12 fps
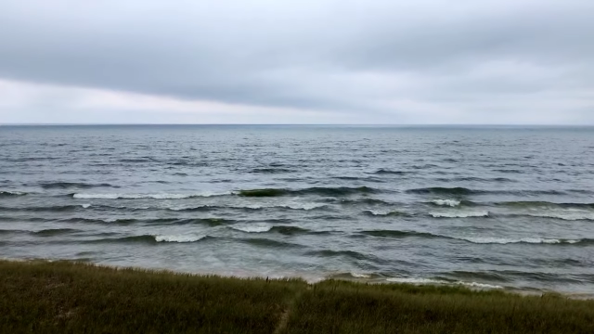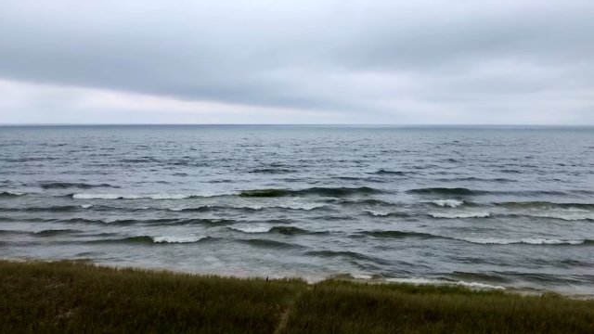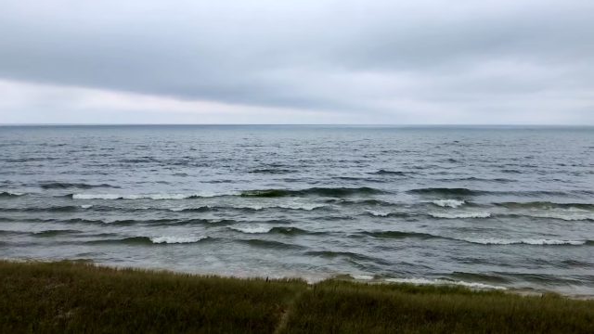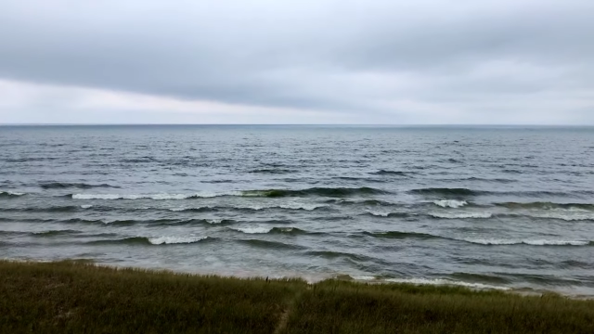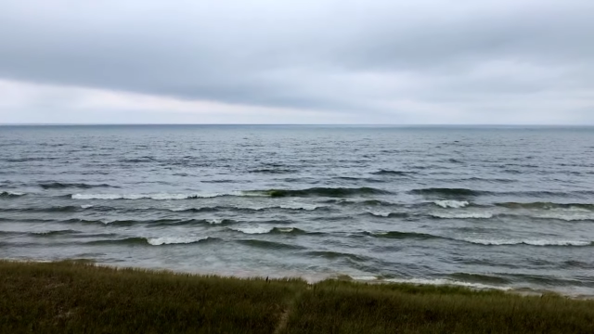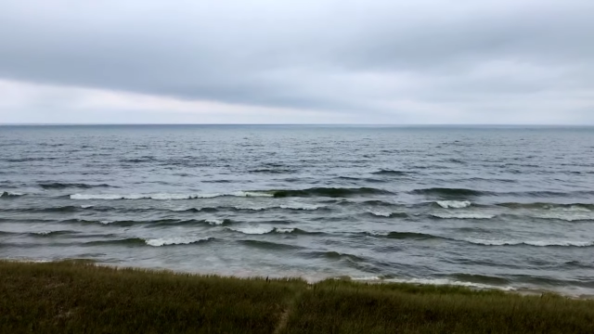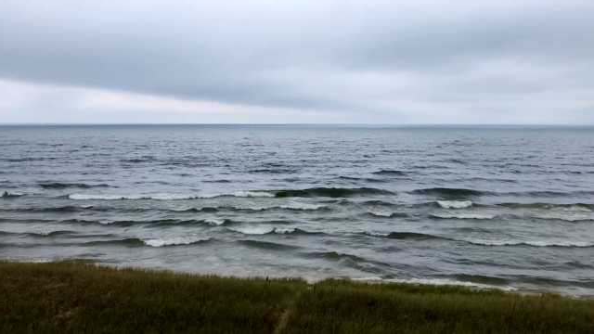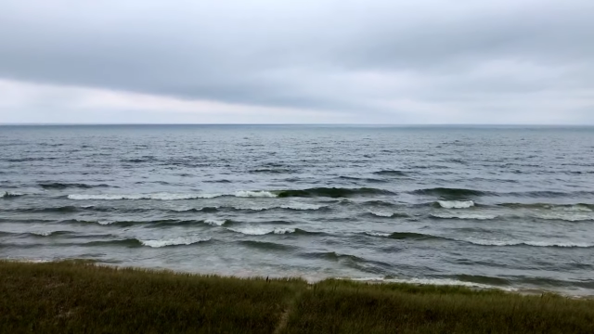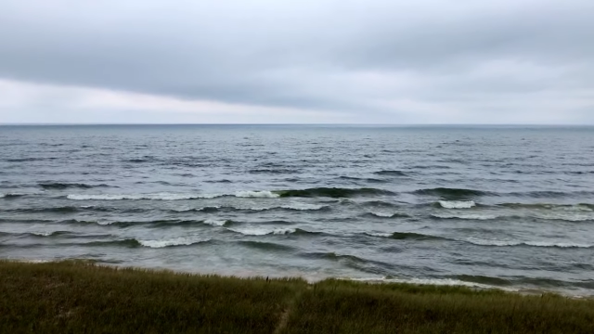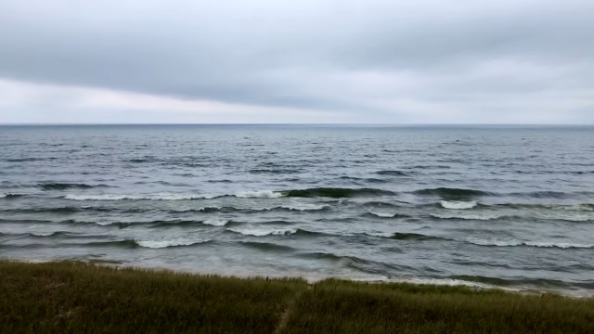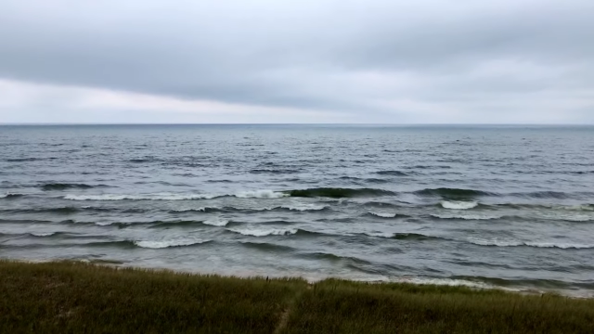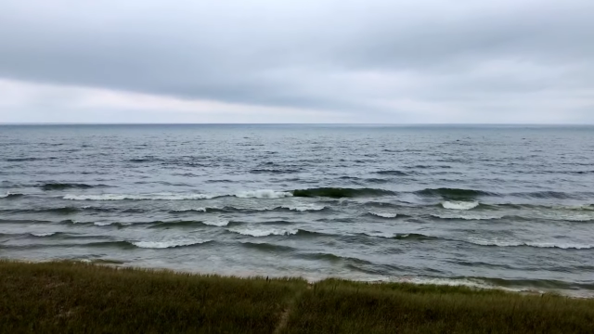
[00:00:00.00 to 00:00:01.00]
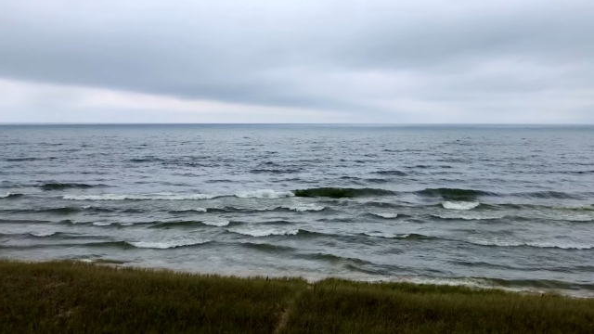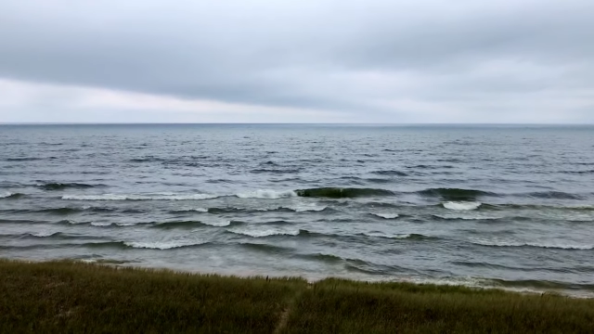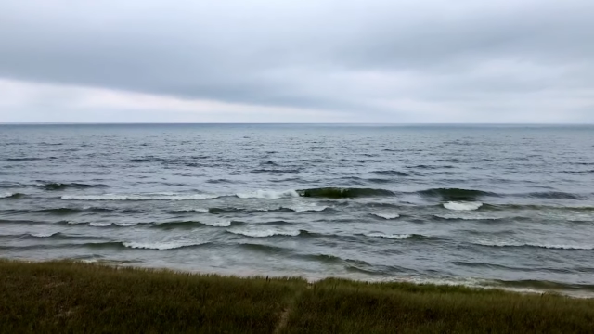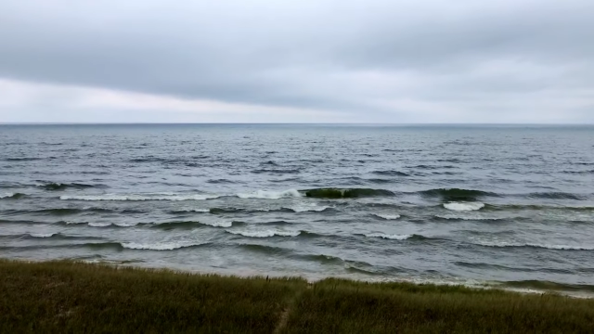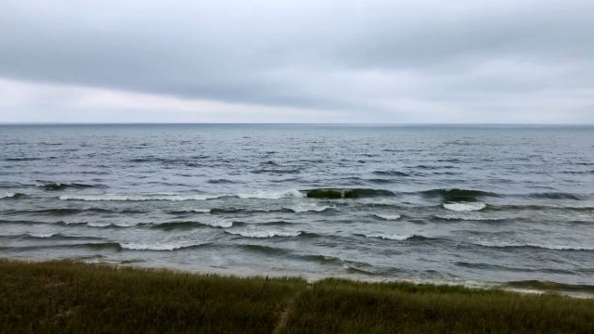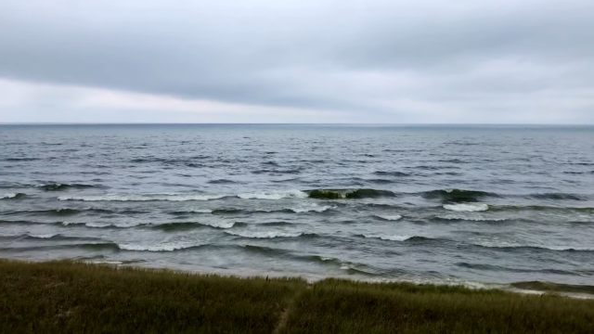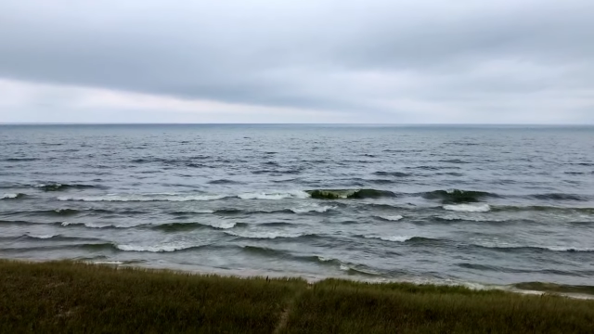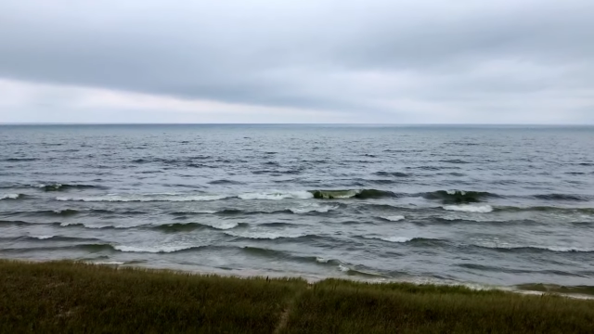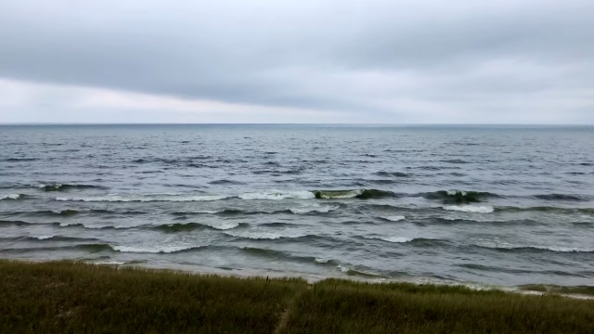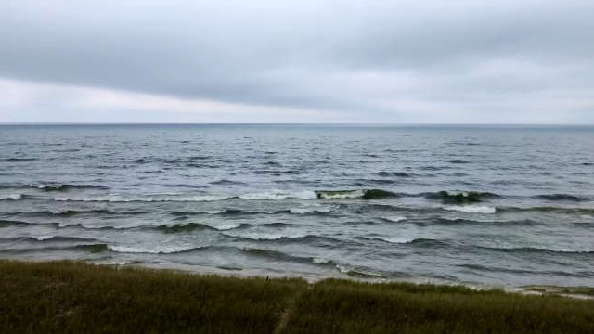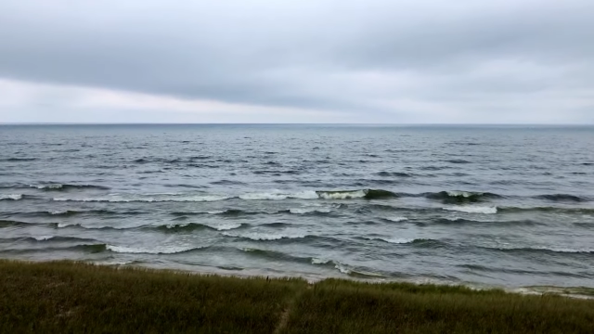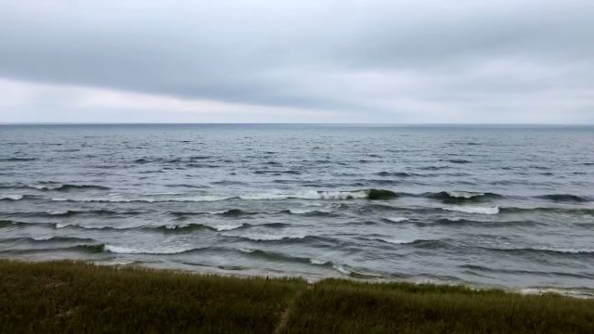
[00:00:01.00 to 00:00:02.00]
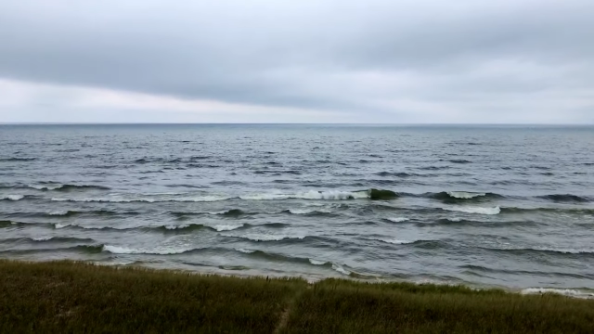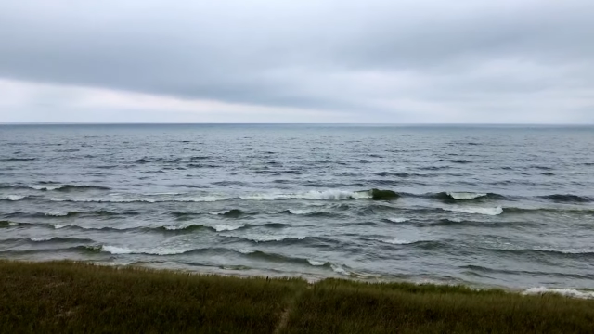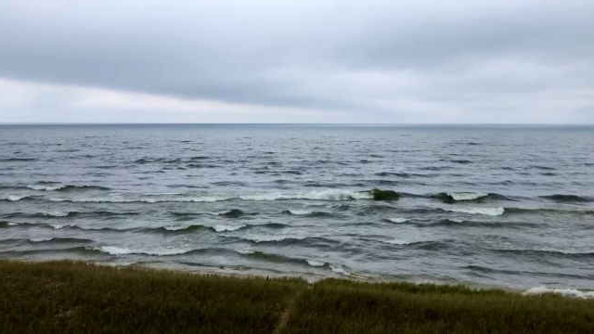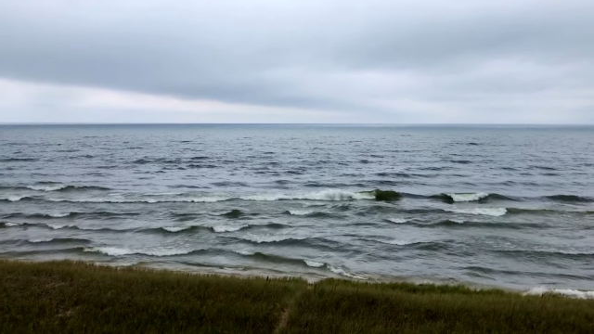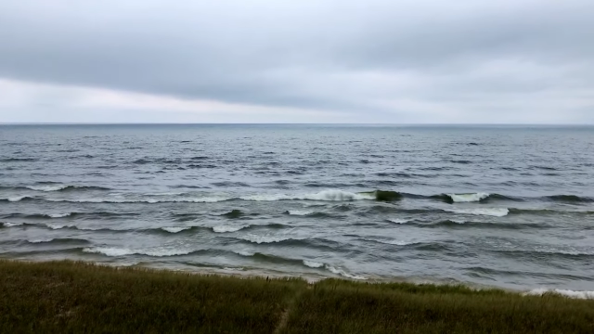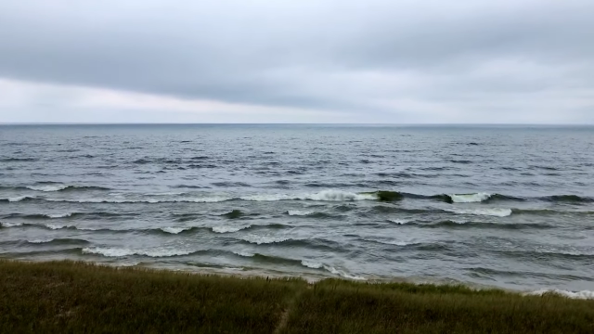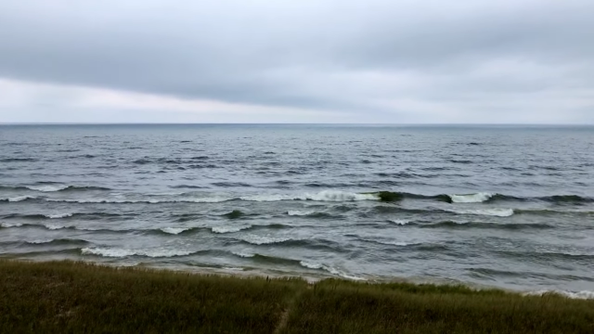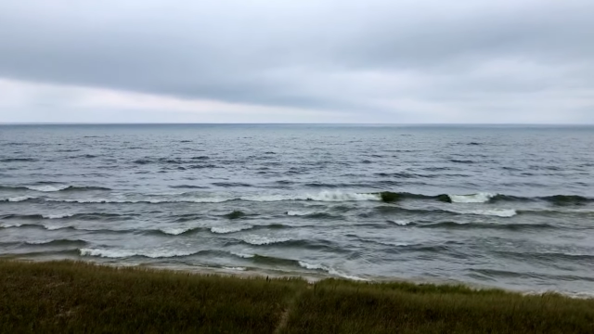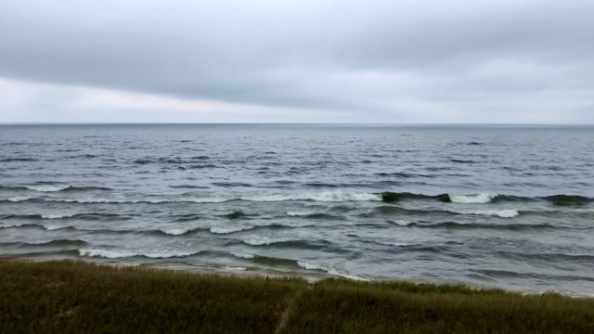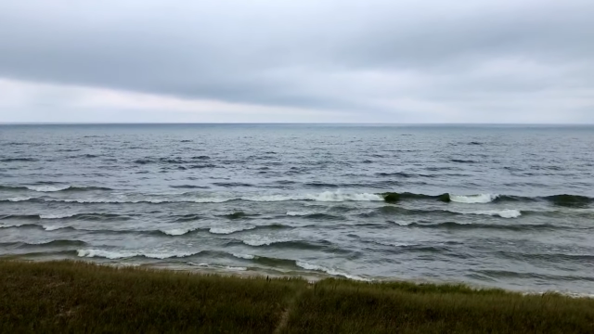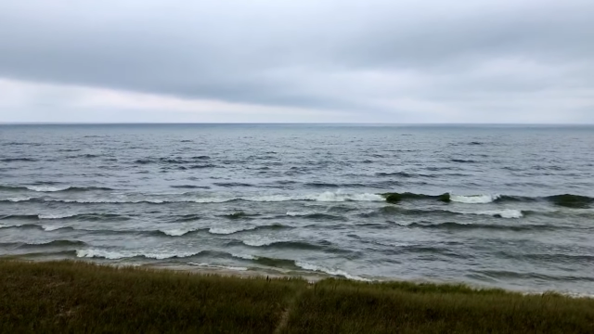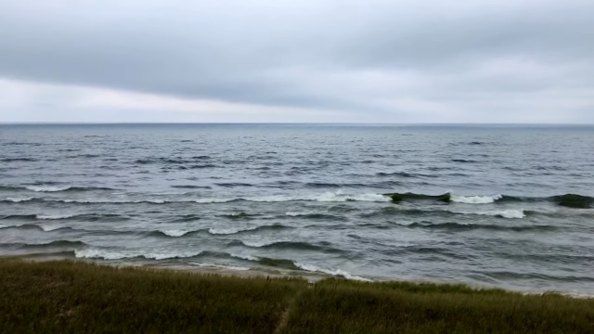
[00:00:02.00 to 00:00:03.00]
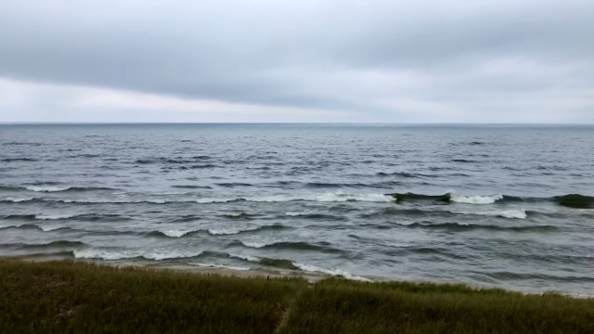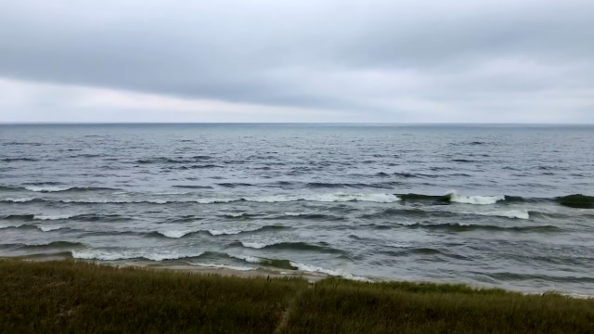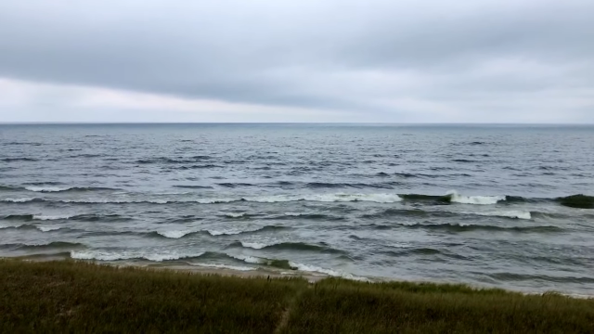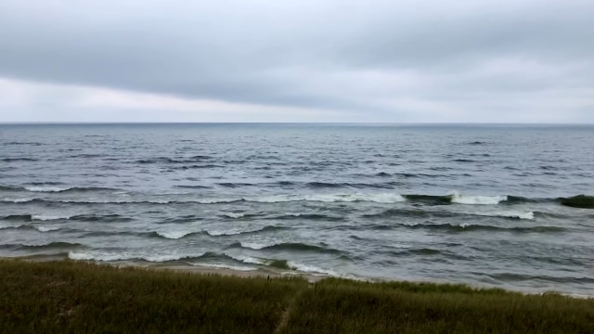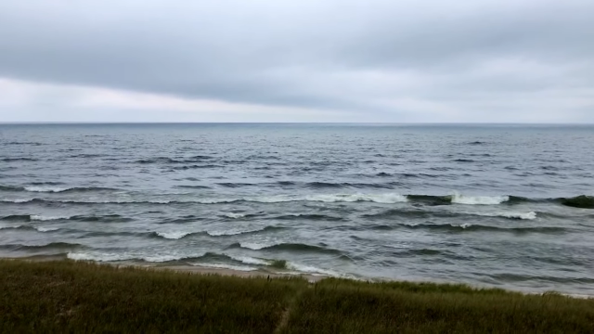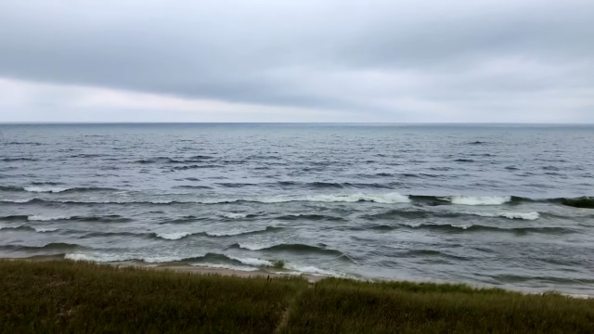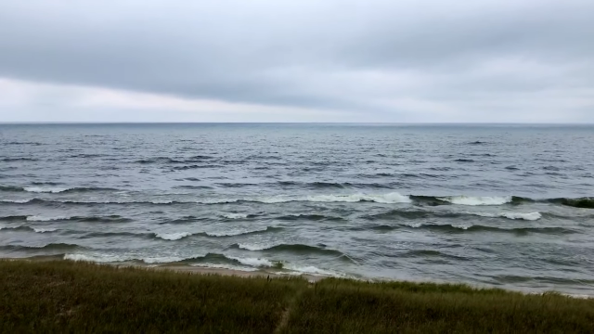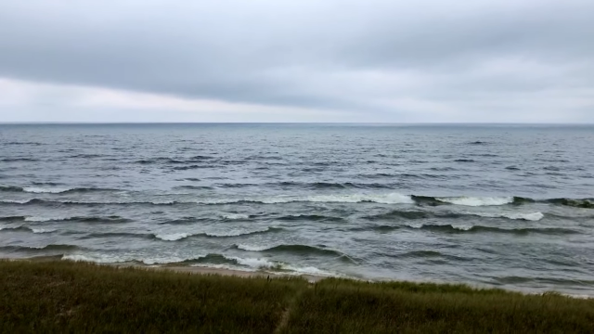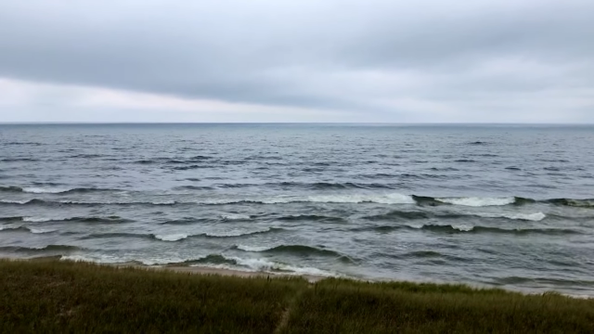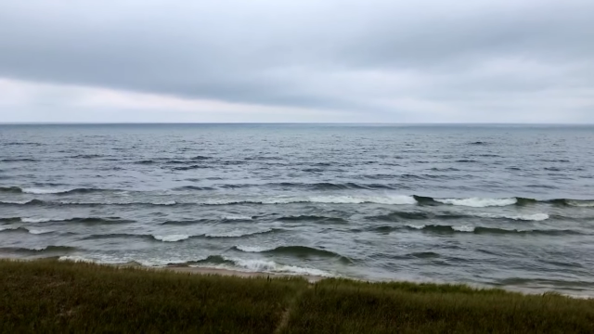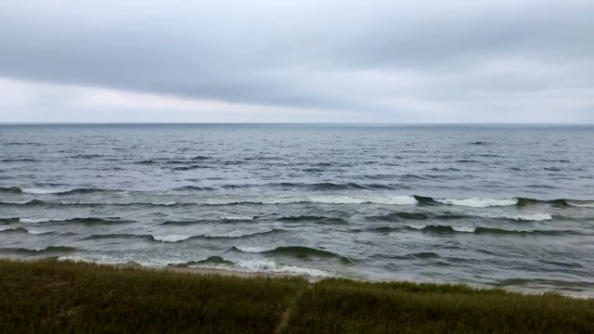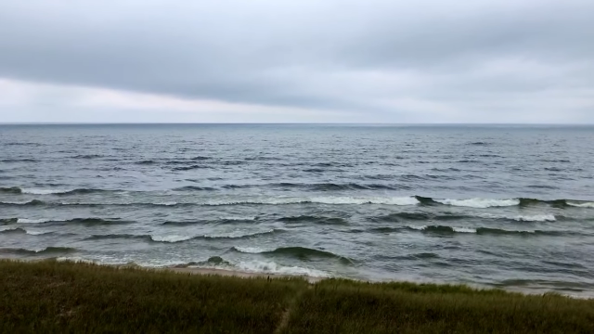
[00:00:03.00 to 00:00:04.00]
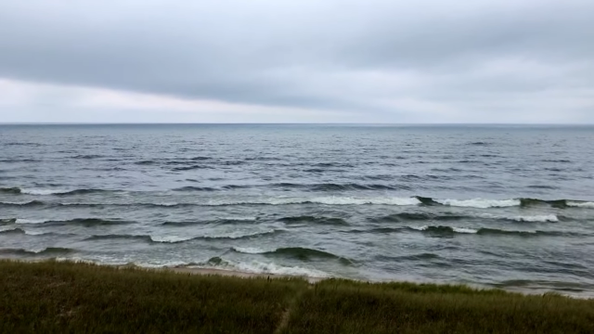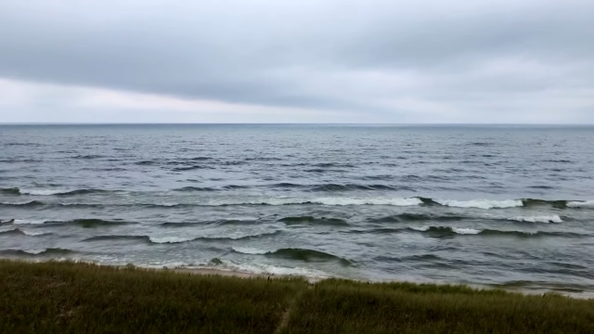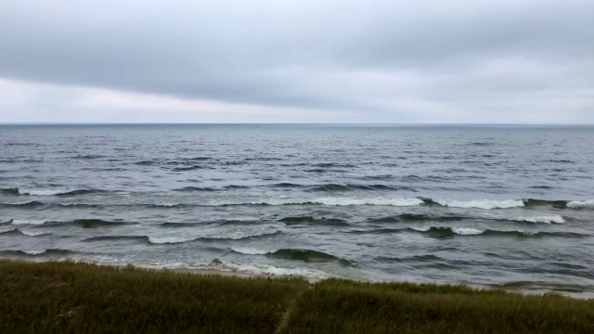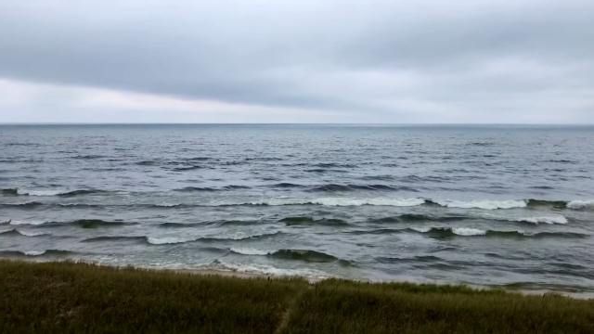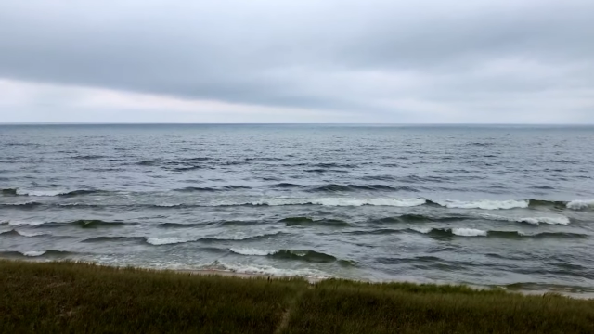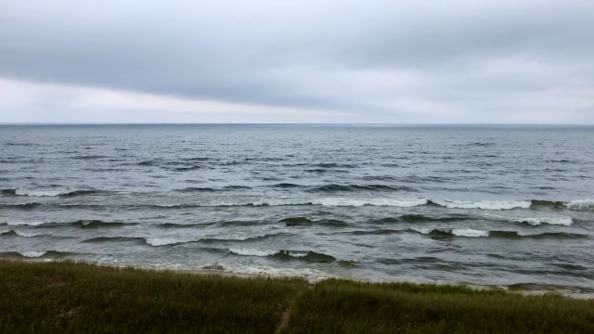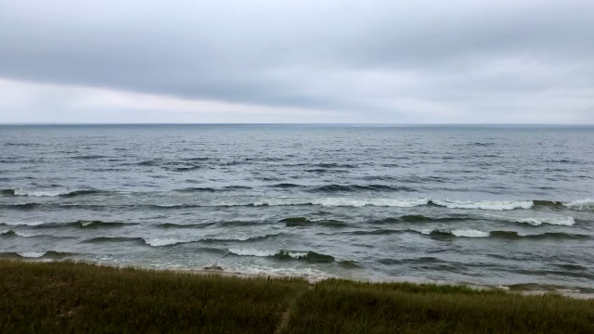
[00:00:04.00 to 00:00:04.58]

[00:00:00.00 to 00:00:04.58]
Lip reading: (no speaker visible)